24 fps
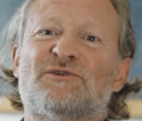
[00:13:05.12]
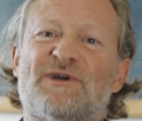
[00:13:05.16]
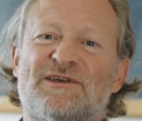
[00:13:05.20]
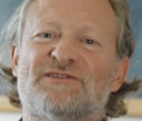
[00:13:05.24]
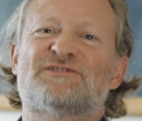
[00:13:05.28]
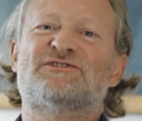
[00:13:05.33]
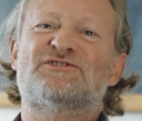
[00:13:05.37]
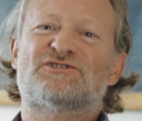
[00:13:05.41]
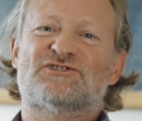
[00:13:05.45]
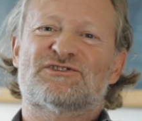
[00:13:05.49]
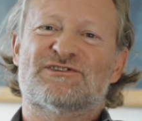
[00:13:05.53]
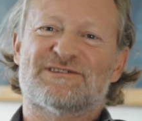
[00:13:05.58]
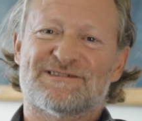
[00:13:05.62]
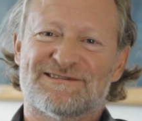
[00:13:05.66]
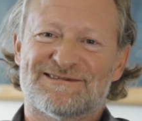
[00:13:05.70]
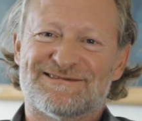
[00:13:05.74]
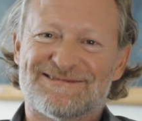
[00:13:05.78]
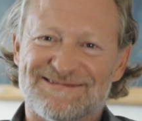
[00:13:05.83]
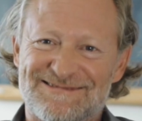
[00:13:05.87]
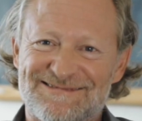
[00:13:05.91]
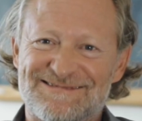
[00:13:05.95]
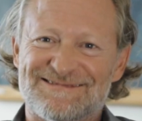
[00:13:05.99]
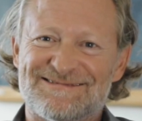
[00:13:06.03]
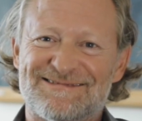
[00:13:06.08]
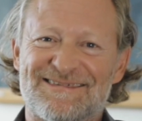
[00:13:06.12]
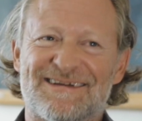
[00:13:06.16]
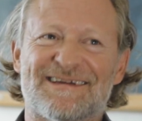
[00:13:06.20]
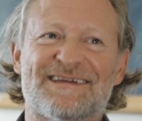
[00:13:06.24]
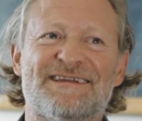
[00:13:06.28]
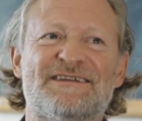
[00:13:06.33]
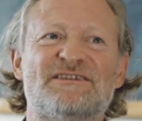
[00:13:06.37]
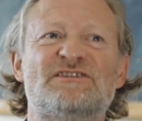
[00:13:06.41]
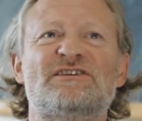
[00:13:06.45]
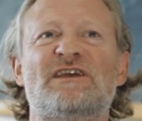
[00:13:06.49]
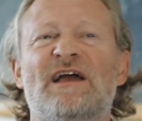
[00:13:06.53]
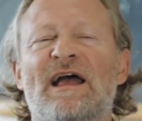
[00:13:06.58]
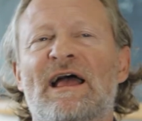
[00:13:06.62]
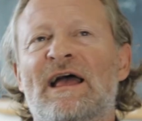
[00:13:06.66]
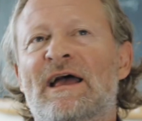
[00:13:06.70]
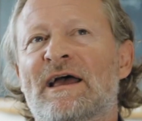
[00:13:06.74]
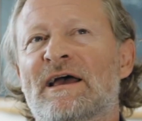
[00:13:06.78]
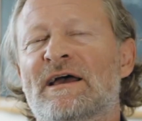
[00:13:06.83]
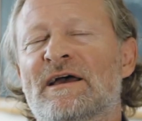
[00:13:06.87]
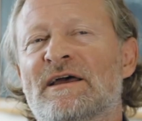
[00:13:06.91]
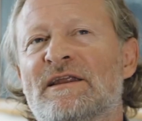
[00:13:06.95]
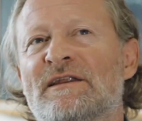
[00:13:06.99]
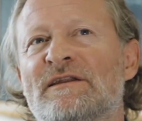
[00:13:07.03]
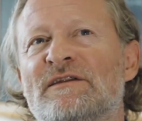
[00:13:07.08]
question, right?
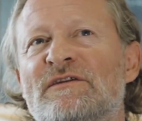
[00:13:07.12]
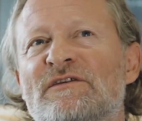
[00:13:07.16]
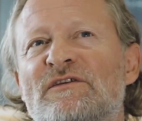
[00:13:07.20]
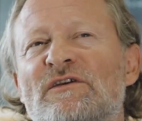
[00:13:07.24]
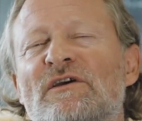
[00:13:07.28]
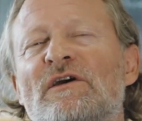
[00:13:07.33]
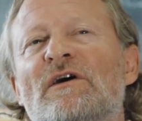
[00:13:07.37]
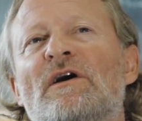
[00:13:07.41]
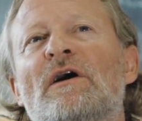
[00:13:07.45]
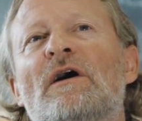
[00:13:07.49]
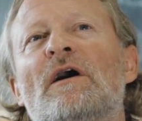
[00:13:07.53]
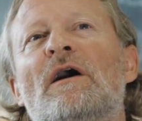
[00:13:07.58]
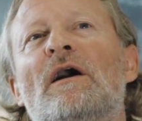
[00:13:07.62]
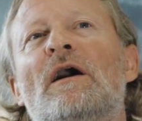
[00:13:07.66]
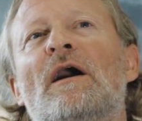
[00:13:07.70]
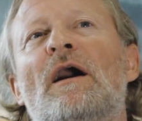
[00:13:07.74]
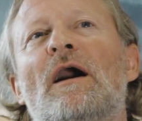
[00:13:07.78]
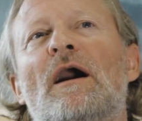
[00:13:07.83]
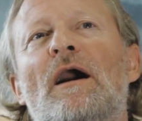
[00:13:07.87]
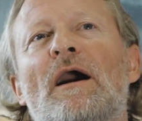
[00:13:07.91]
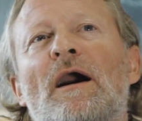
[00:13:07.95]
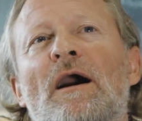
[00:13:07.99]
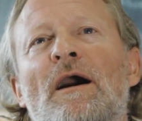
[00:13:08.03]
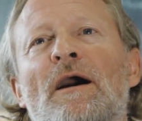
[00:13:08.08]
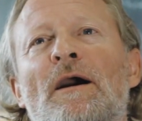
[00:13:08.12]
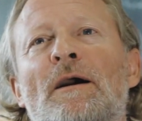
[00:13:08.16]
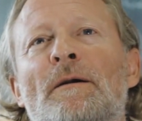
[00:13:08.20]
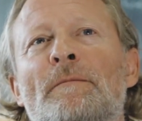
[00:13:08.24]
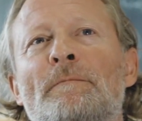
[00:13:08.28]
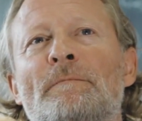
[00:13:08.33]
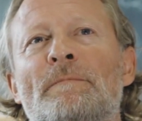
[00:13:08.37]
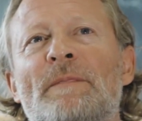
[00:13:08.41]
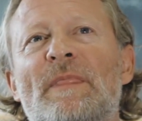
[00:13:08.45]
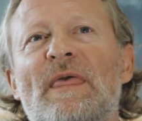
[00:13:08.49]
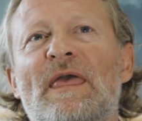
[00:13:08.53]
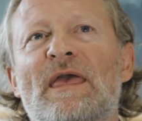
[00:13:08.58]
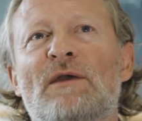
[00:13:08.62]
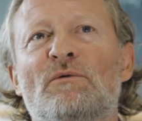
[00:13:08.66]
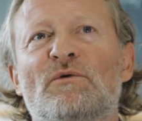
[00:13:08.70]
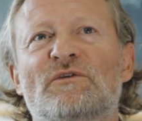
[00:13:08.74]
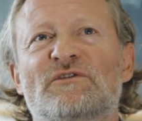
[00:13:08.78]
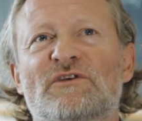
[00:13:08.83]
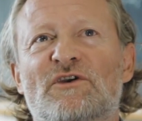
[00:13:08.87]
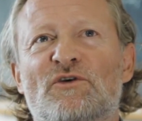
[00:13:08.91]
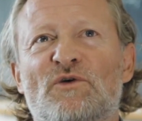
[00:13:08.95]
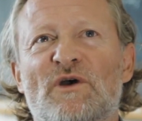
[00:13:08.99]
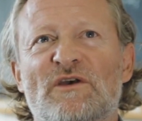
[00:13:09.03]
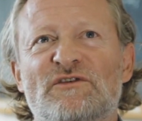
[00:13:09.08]
And um, it
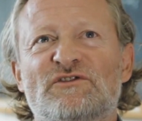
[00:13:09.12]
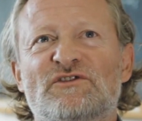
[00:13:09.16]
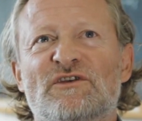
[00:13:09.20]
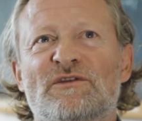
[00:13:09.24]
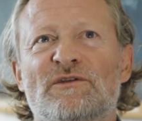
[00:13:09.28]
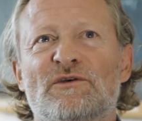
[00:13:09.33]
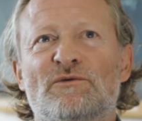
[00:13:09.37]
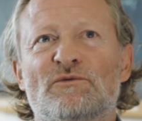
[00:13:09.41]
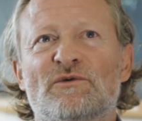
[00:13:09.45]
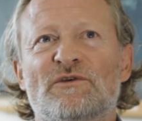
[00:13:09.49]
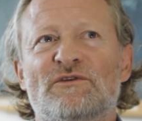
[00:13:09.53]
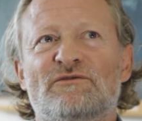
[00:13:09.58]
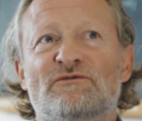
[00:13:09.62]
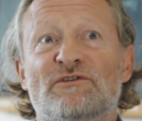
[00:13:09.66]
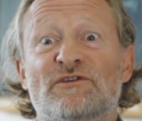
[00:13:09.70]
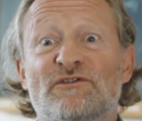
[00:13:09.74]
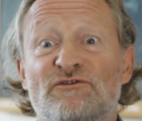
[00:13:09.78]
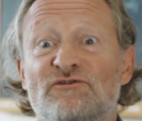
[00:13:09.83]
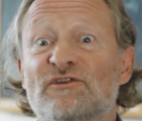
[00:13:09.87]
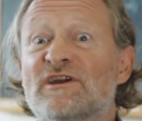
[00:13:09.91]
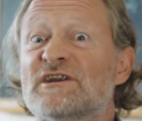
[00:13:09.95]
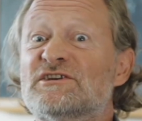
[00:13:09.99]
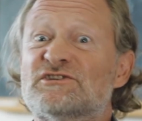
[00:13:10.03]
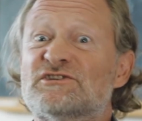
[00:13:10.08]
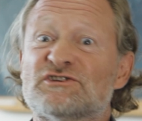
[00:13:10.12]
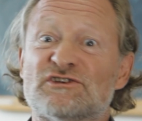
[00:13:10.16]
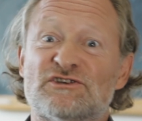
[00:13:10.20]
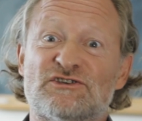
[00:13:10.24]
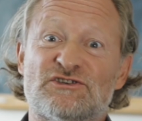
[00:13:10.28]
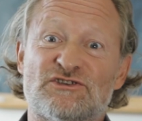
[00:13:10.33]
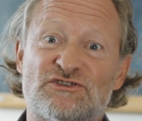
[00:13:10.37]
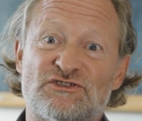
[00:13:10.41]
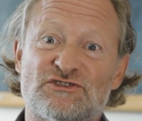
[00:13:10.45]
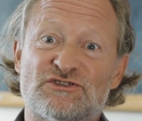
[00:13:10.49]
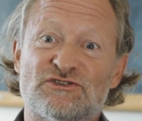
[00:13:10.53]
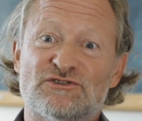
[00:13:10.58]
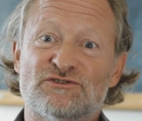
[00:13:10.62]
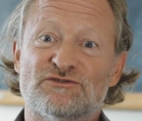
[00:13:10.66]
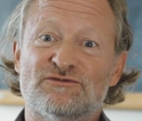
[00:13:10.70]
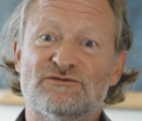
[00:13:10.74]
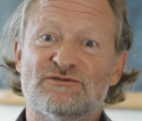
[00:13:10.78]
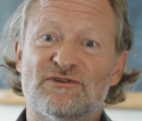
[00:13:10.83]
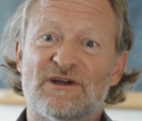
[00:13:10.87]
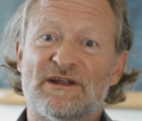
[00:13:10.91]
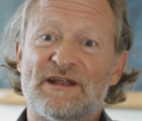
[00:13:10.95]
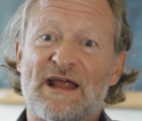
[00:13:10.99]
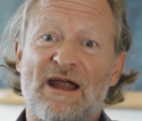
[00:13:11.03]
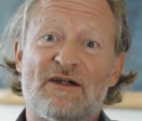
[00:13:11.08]
was a question that was restricted
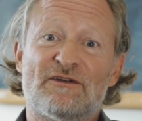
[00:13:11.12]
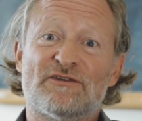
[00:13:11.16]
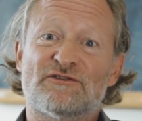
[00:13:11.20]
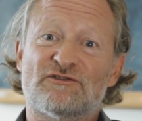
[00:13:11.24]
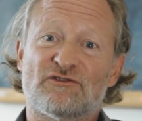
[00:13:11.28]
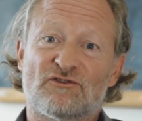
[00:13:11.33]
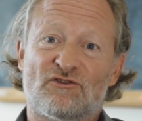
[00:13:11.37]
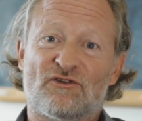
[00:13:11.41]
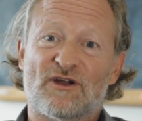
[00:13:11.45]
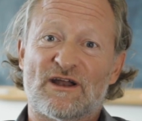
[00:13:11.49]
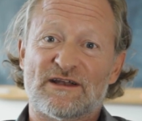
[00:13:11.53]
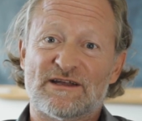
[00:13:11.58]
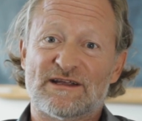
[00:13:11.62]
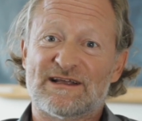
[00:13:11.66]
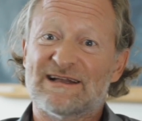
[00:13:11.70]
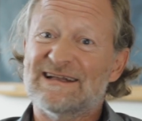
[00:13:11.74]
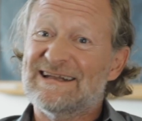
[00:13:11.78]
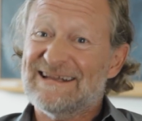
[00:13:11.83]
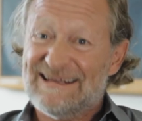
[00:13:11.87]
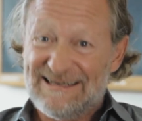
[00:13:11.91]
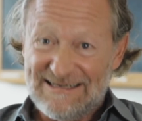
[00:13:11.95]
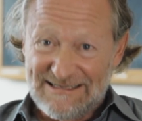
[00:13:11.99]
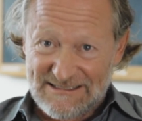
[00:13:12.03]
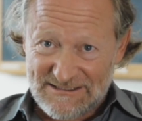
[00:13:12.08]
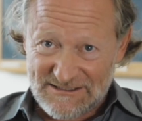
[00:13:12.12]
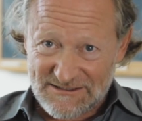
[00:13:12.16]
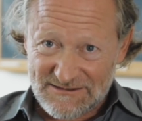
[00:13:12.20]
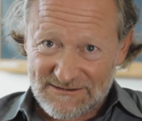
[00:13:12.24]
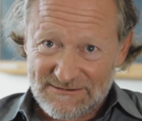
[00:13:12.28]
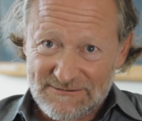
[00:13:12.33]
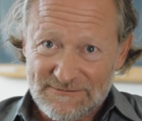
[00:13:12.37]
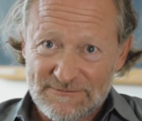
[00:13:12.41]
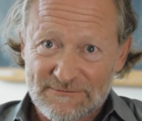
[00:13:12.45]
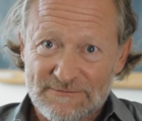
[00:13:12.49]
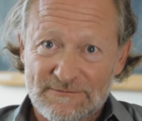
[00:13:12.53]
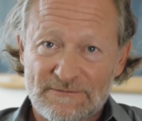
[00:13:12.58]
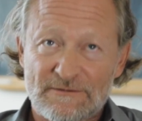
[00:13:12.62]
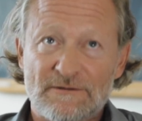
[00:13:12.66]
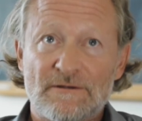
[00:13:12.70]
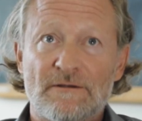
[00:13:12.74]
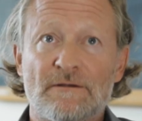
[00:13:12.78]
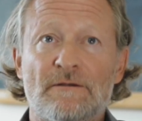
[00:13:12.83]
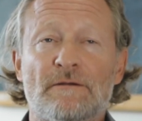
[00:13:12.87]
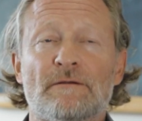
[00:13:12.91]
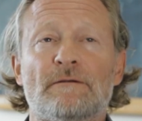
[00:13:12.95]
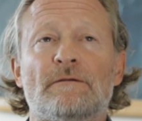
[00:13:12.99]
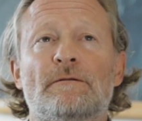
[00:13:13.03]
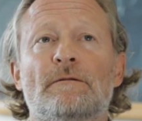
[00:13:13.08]
to an aristocratic elite.
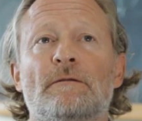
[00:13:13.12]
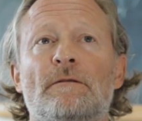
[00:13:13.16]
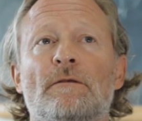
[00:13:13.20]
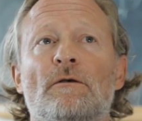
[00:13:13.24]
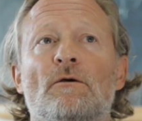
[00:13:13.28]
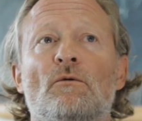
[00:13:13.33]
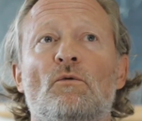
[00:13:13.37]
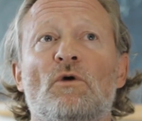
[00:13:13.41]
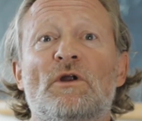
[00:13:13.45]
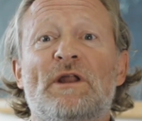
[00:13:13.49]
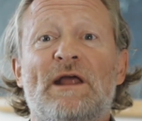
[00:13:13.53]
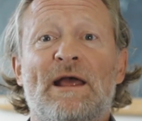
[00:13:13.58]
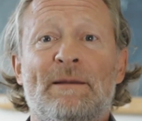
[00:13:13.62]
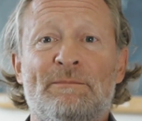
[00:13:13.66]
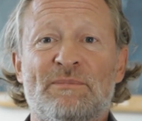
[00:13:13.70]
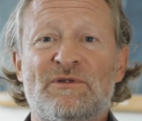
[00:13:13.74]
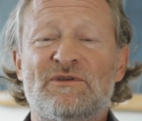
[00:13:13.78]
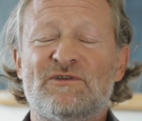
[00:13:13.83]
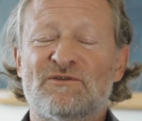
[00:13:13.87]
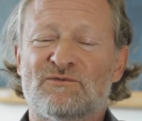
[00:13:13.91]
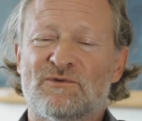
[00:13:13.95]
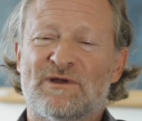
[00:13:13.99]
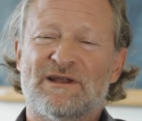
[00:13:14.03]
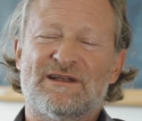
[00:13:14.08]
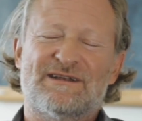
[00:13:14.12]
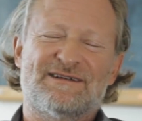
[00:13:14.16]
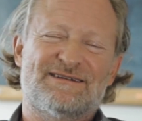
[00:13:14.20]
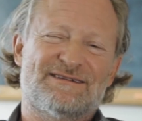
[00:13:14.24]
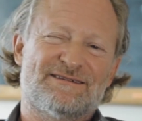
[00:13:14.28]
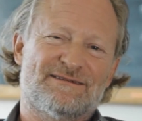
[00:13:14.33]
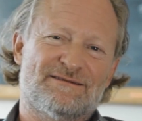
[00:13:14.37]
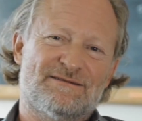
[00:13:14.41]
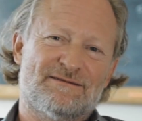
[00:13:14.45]
What happens when